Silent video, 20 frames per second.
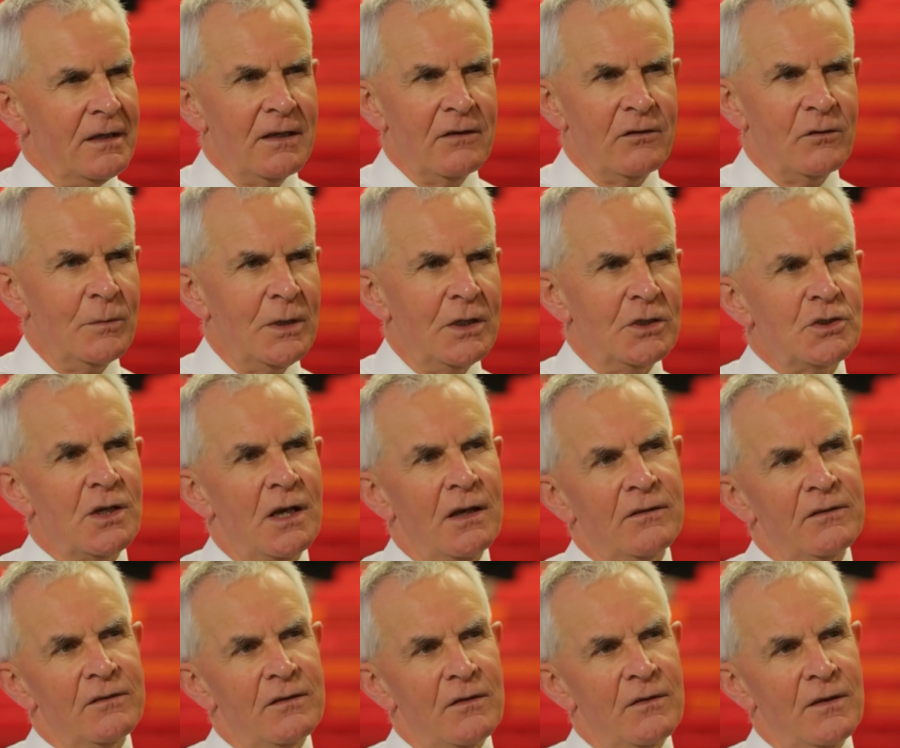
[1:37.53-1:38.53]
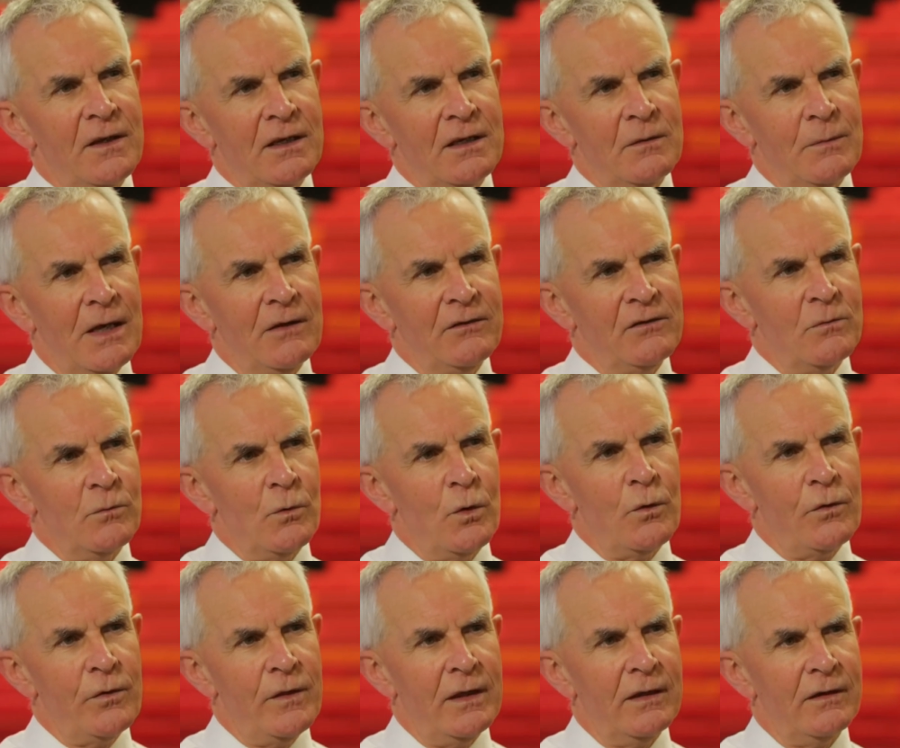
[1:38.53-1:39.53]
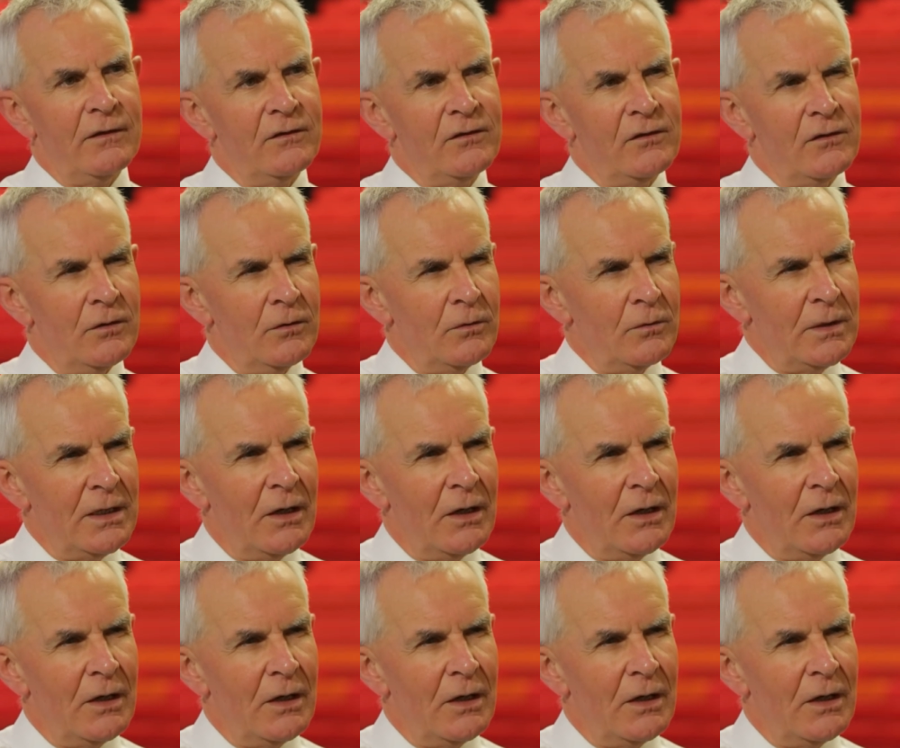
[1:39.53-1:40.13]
It gives me a chance to think about some more things, to,